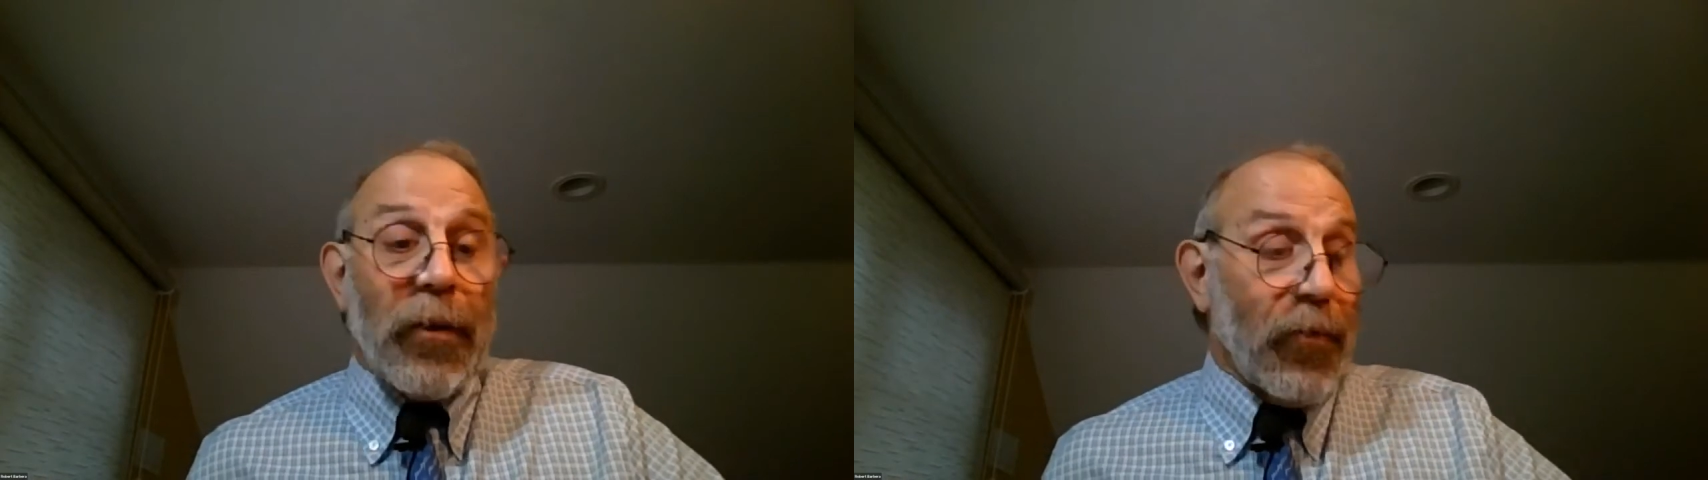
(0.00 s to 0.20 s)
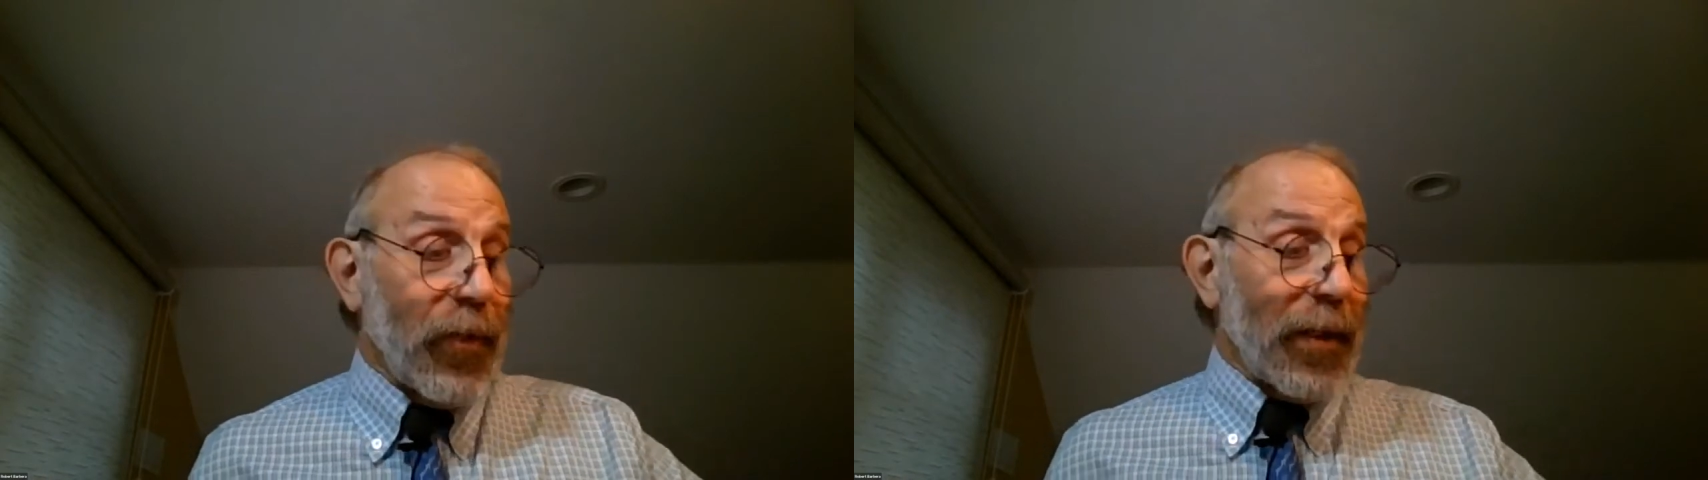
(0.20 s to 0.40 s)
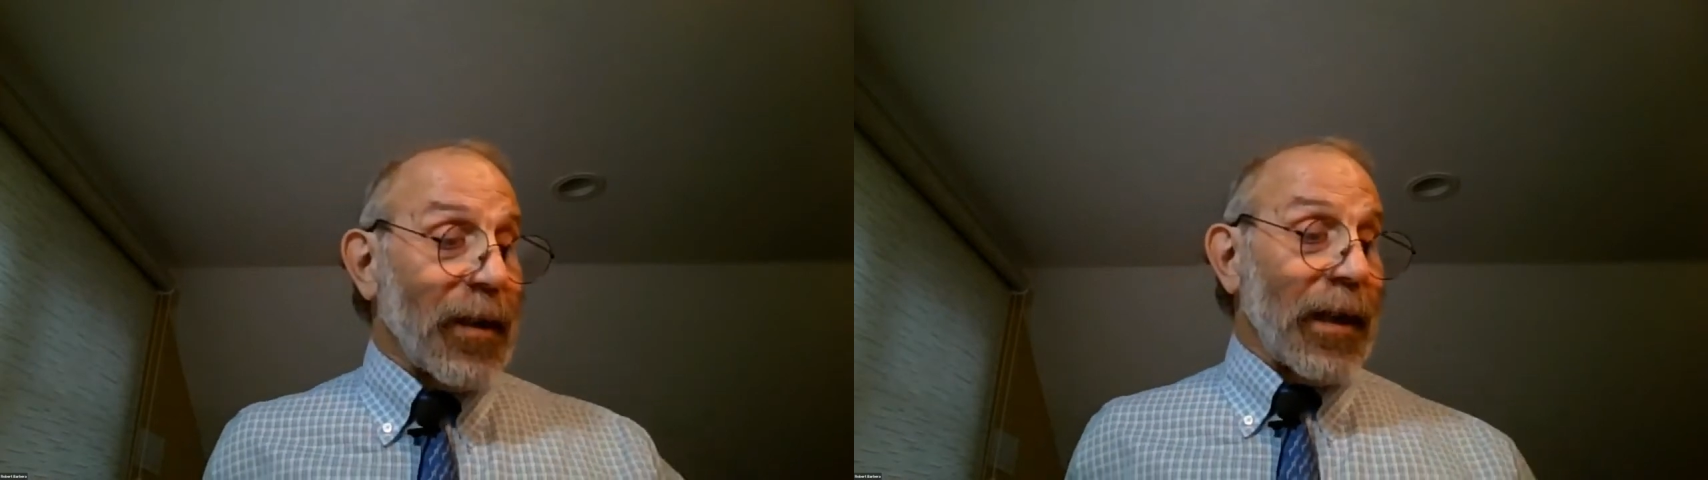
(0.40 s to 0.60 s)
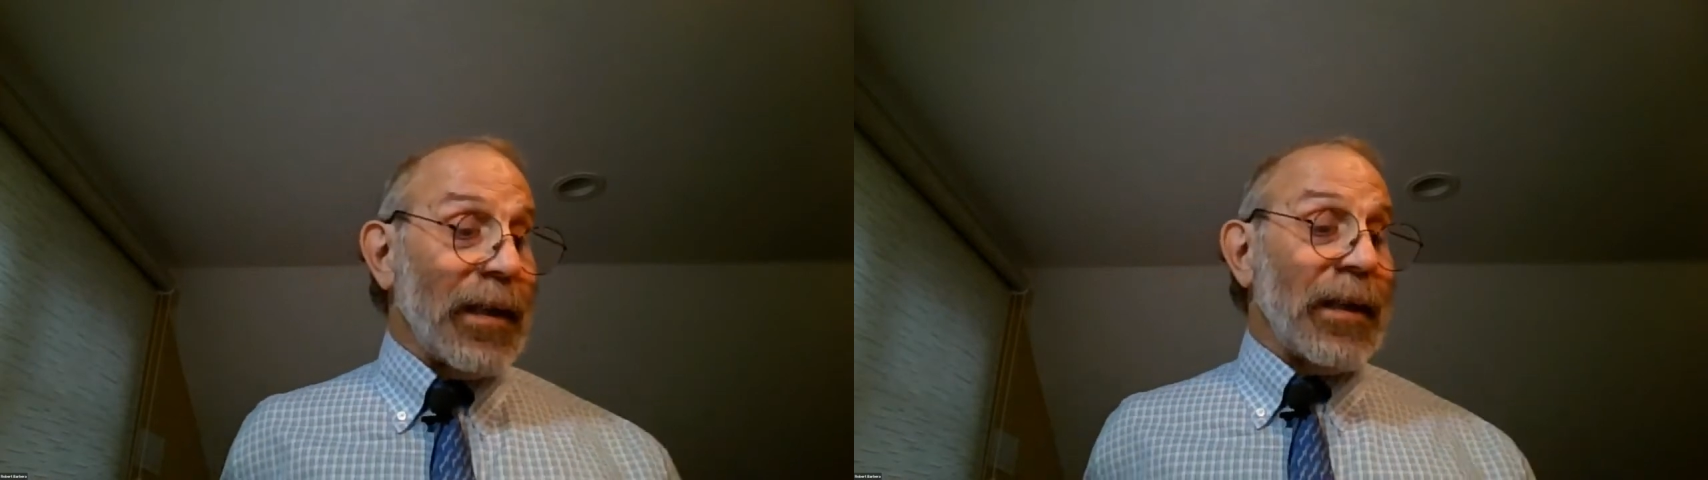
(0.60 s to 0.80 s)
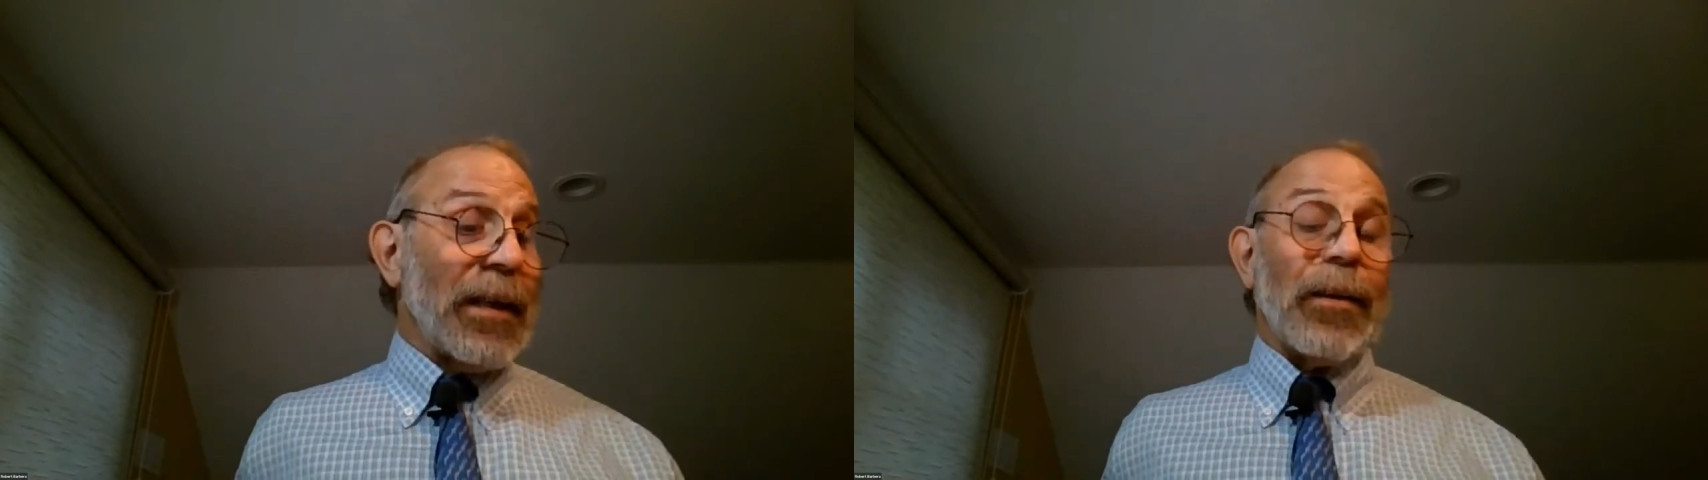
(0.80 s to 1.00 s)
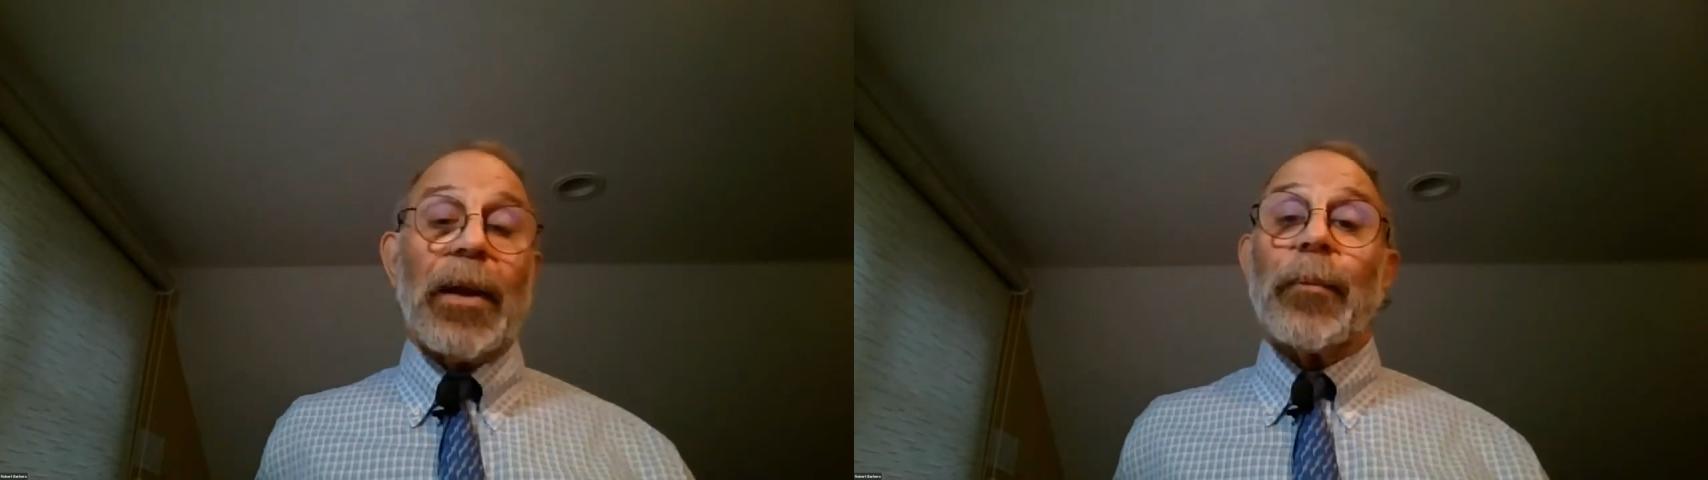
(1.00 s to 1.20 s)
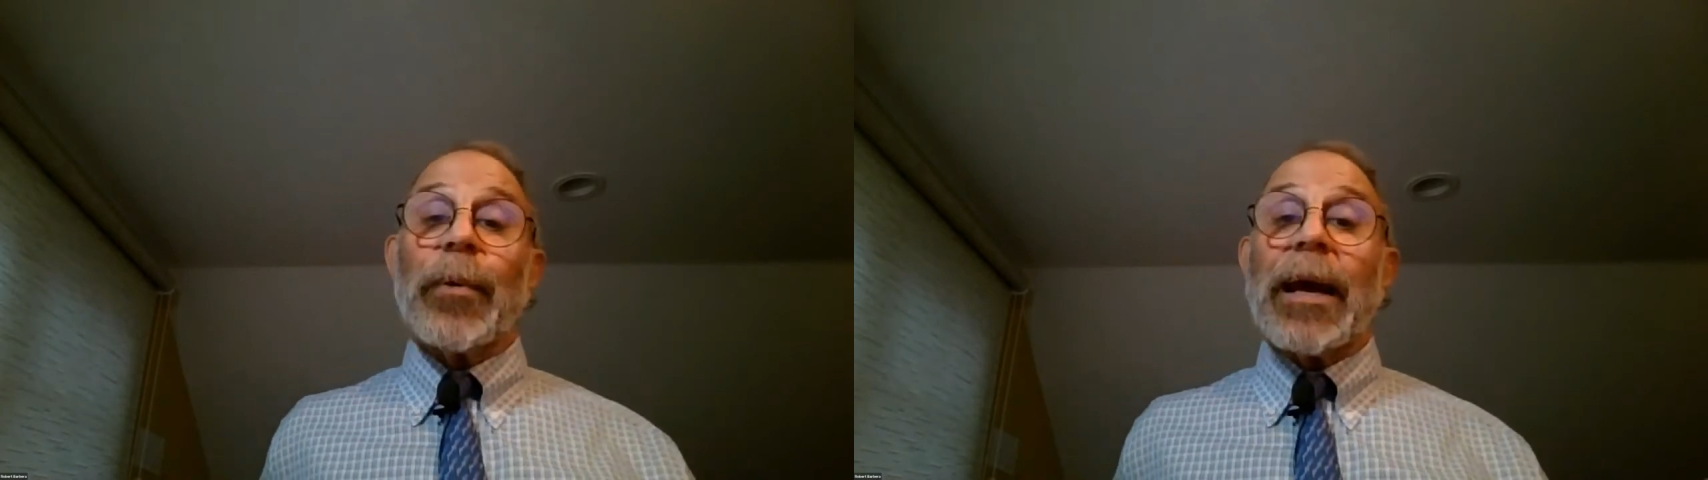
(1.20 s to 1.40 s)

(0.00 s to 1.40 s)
The Fed tightened, and then we